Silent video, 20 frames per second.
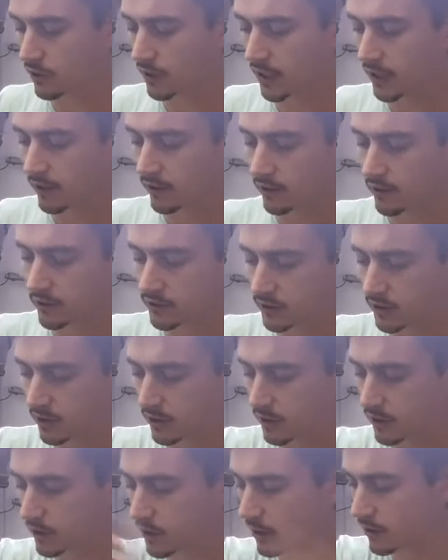Now there's
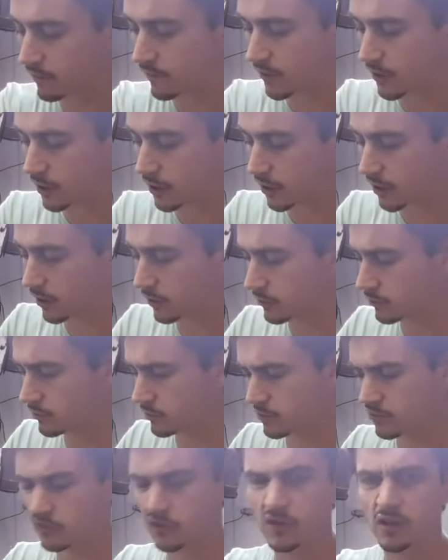another video
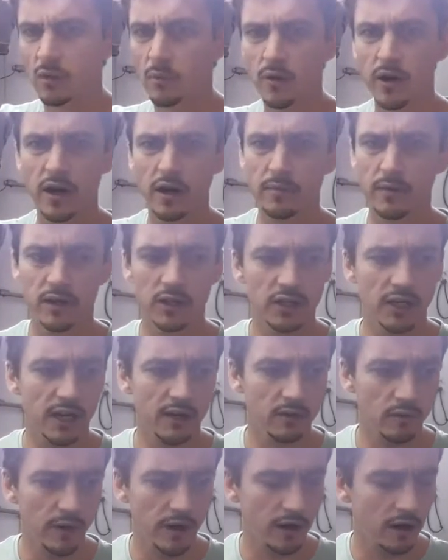somewhere on my
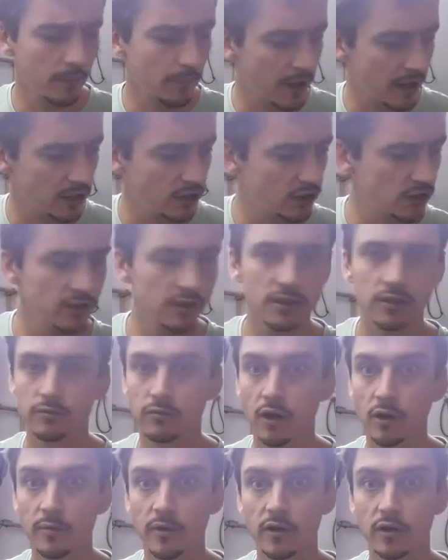channel where I mentioned this
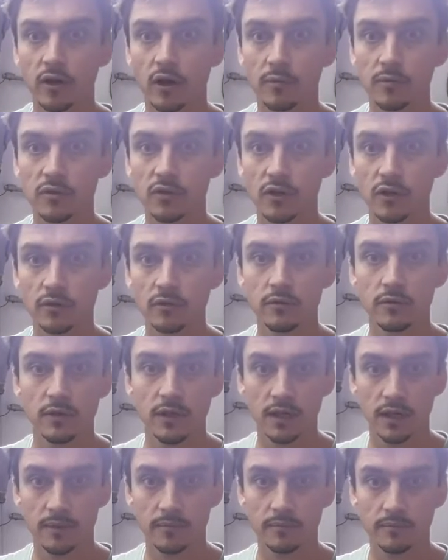Robocop suit
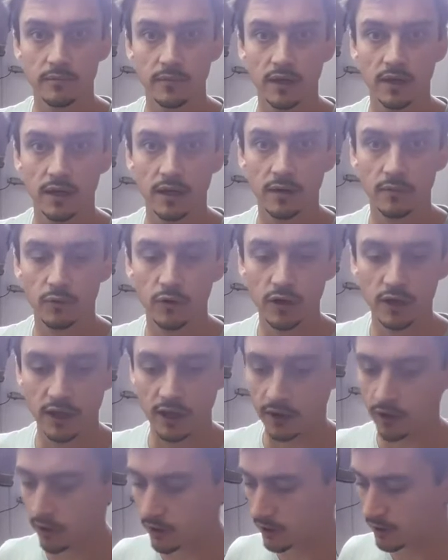that I'm
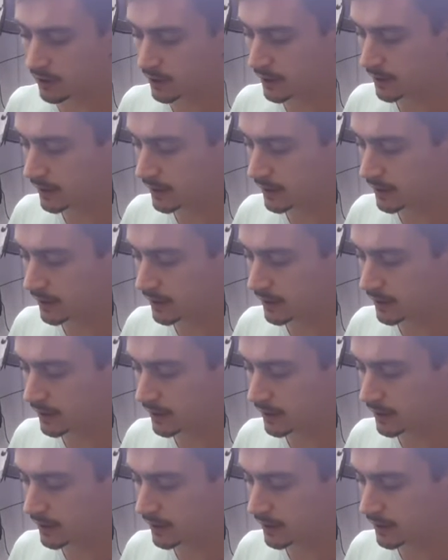working on.